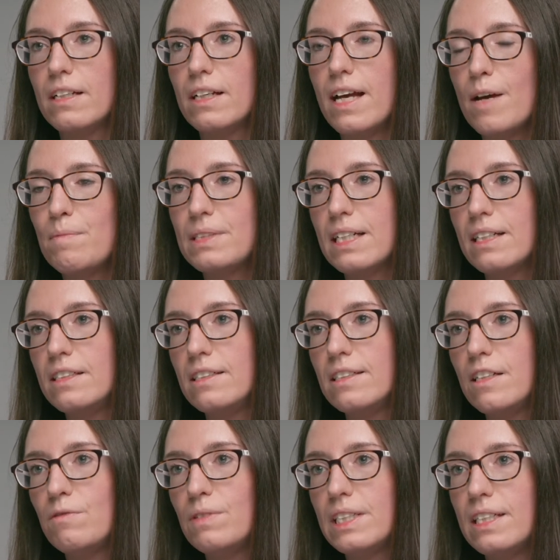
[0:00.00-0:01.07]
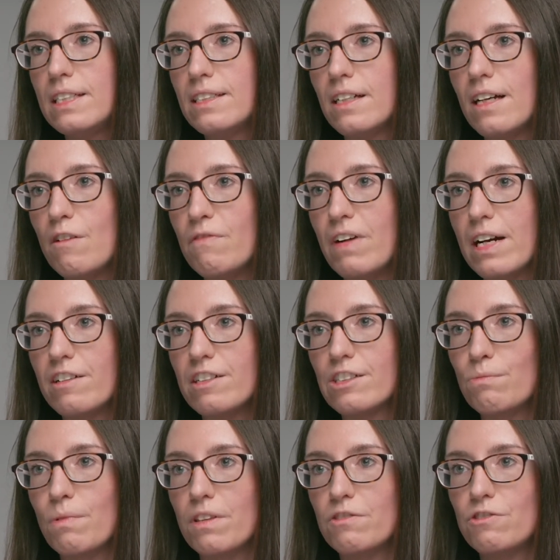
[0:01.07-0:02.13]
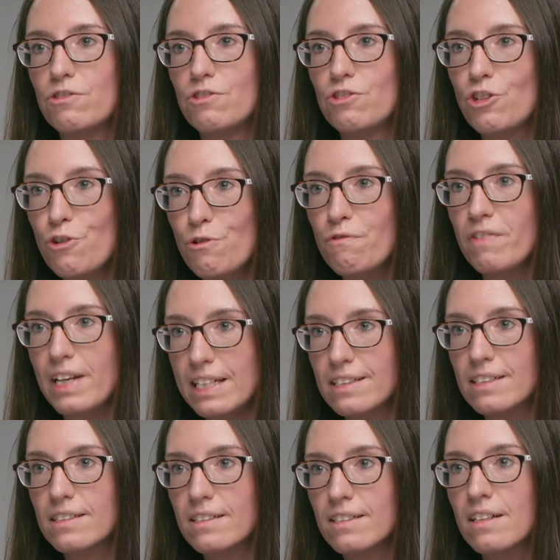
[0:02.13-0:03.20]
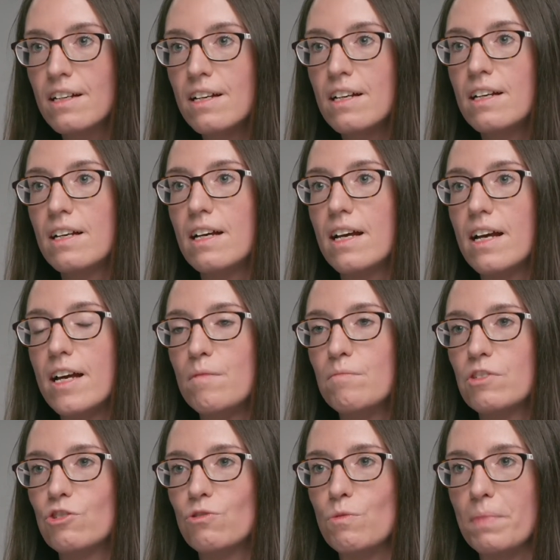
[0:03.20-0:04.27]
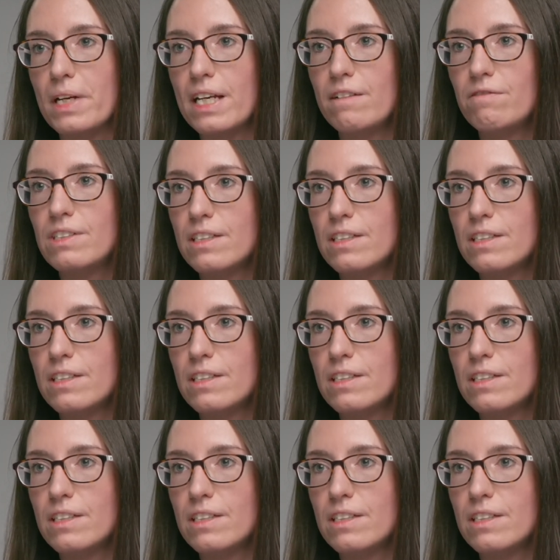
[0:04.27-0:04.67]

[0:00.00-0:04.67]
hepatitis E really is a virus with 2 faces. So it behaves